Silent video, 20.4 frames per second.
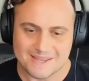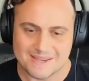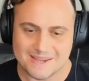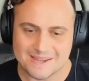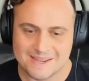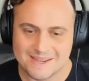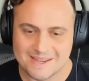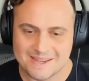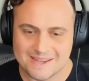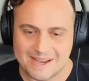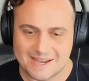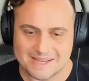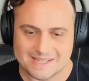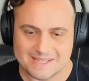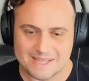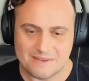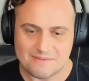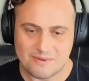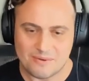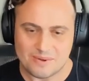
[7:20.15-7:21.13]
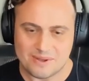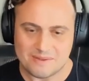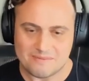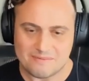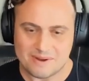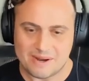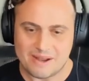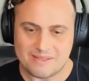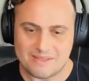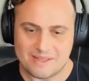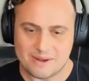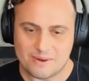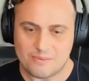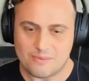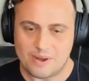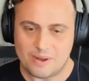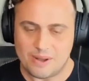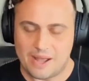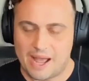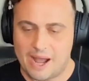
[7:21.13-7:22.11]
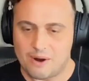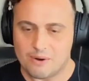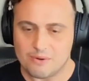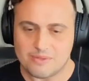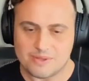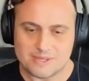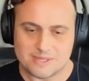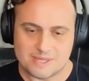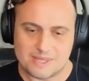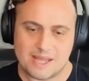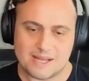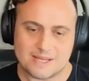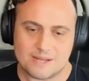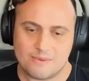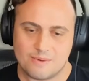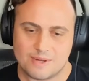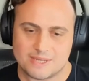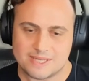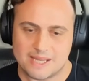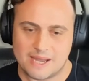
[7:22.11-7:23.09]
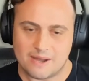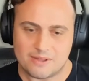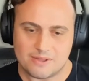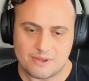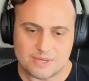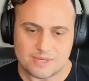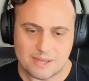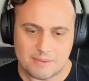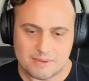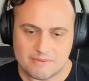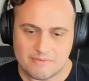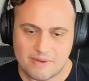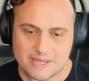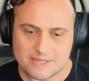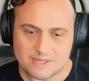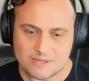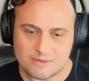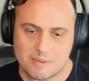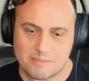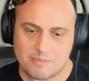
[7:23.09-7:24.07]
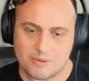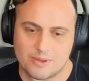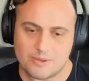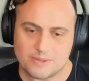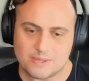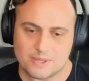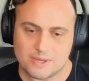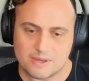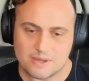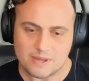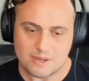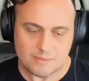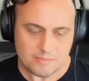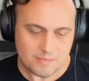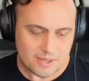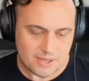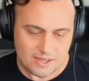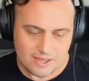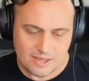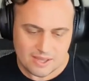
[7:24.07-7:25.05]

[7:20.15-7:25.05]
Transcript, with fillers: Like, I just love going in and figuring out like how are things connected, what's out there, what type of devices are people using, um,